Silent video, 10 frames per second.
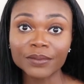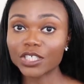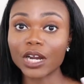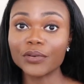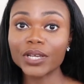
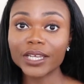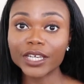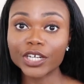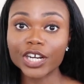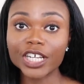So I really
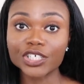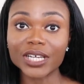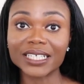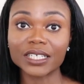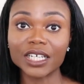encourage you
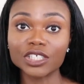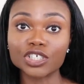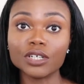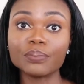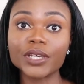as an
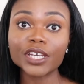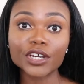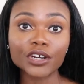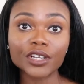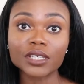intern,
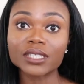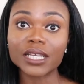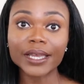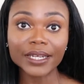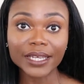curious,
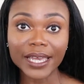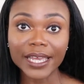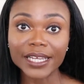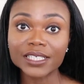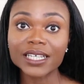stay
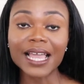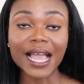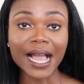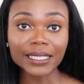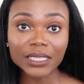engaged,
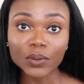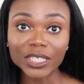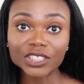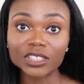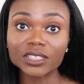ask
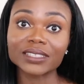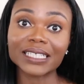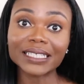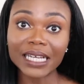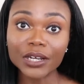questions, because
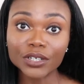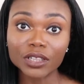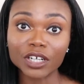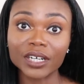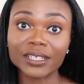that's how you
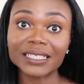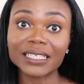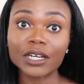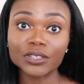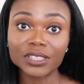learn, that's
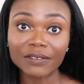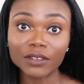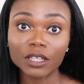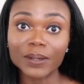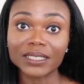how you
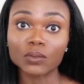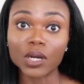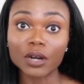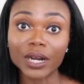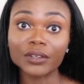develop as a
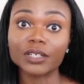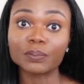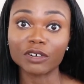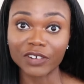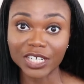well-rounded
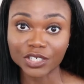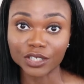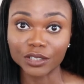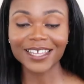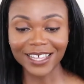
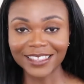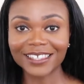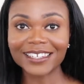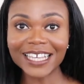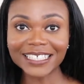professional.
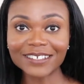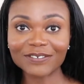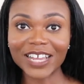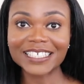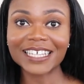The next
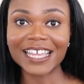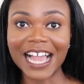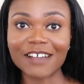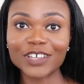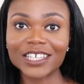advice I
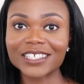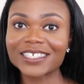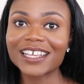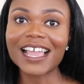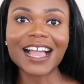have
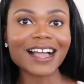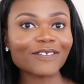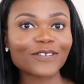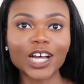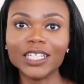is have
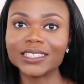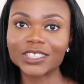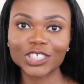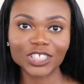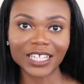fun,
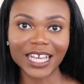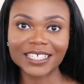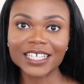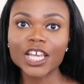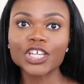socialize.